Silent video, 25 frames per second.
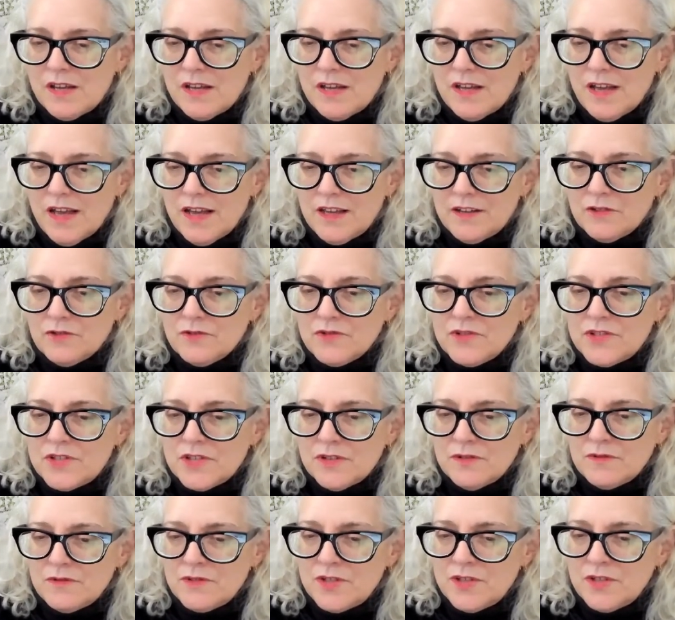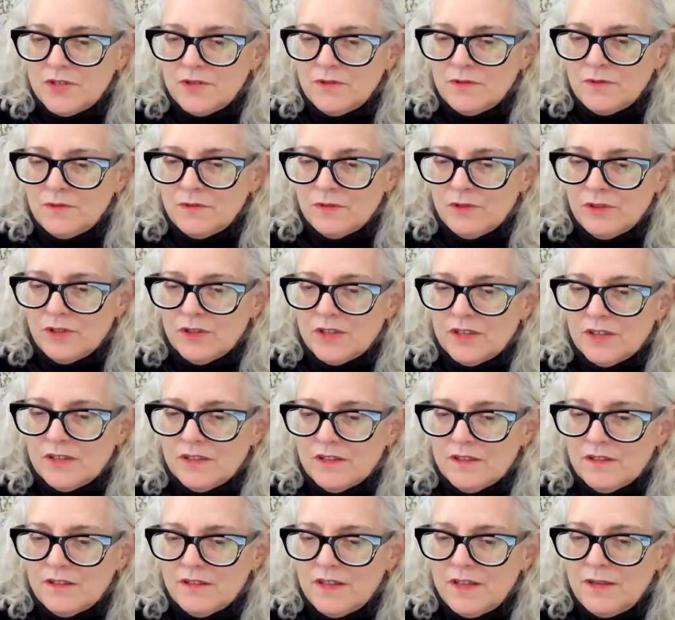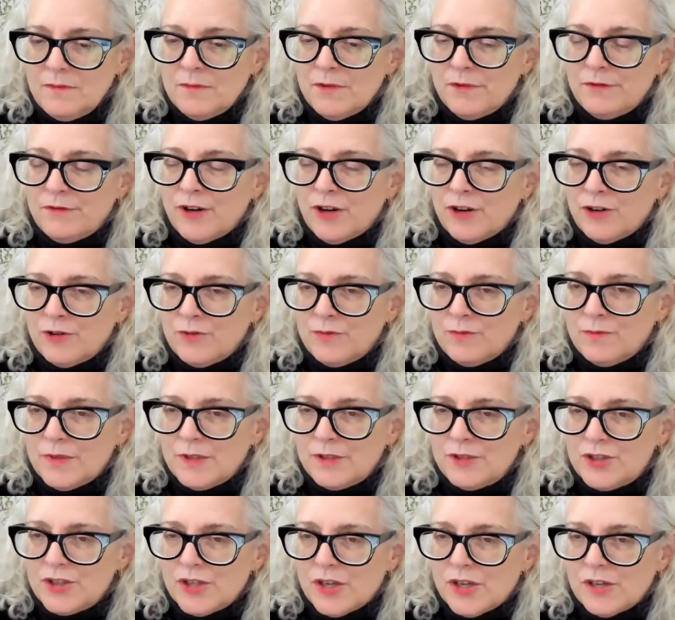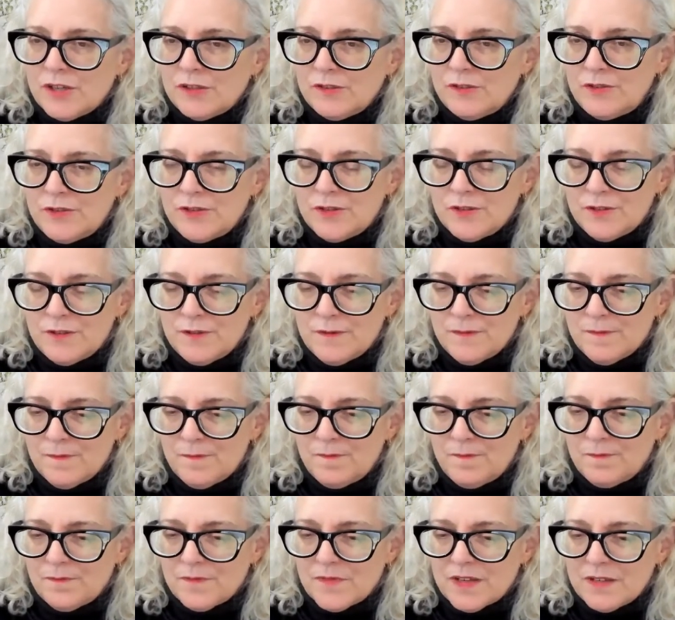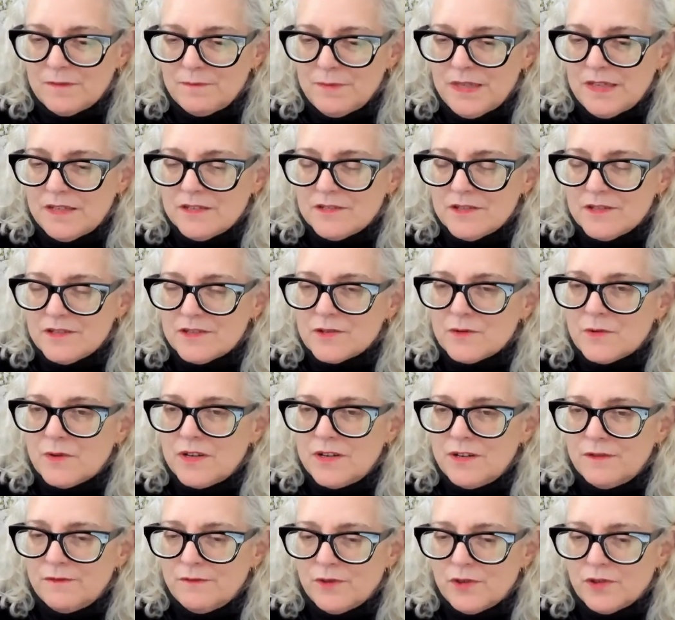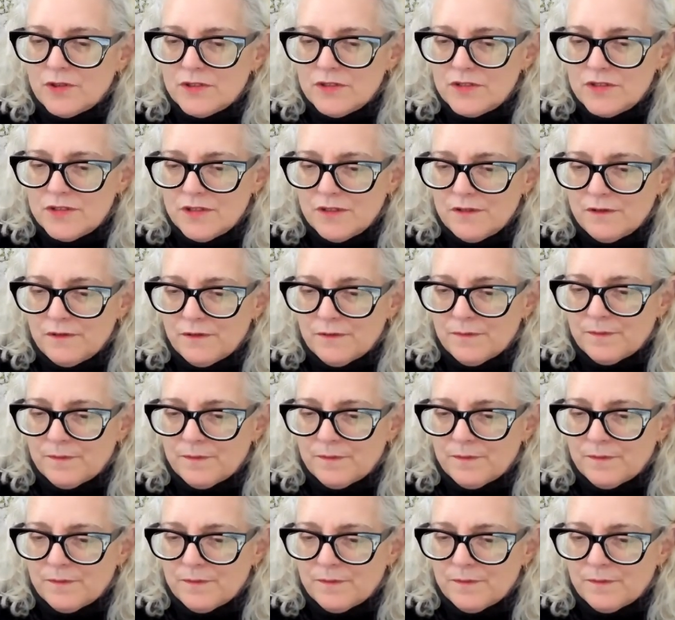and also to look at the theme of home and childhood, because it's quite evocative.